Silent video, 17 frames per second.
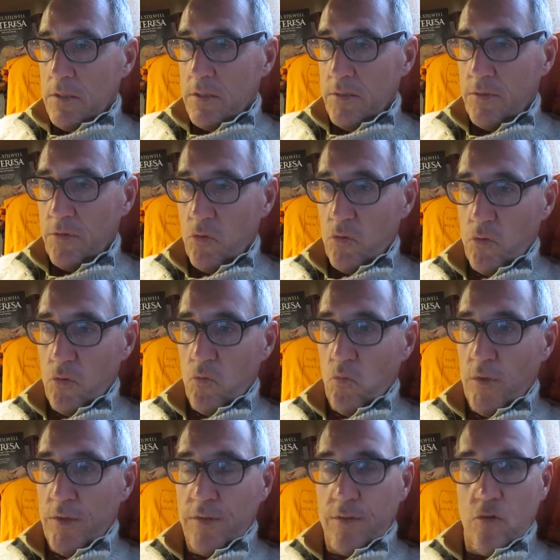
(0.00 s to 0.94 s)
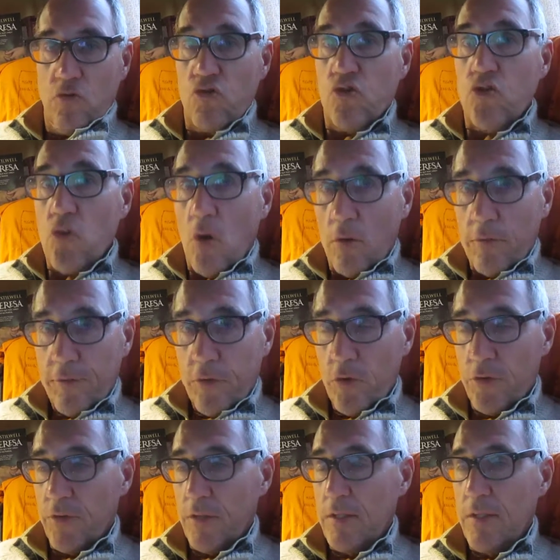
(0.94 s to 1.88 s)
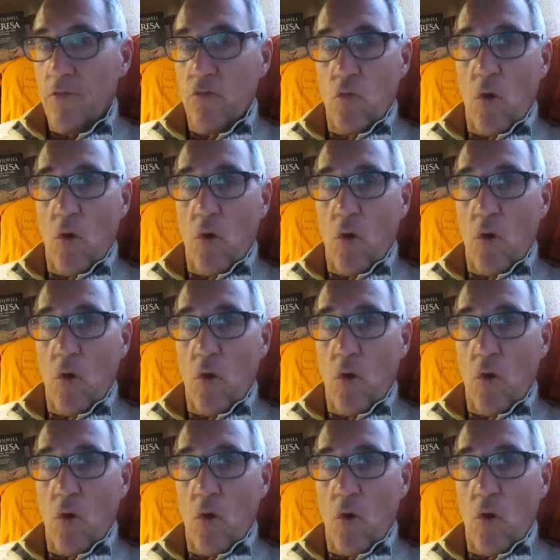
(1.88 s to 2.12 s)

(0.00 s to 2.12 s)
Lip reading: So with Jean first and his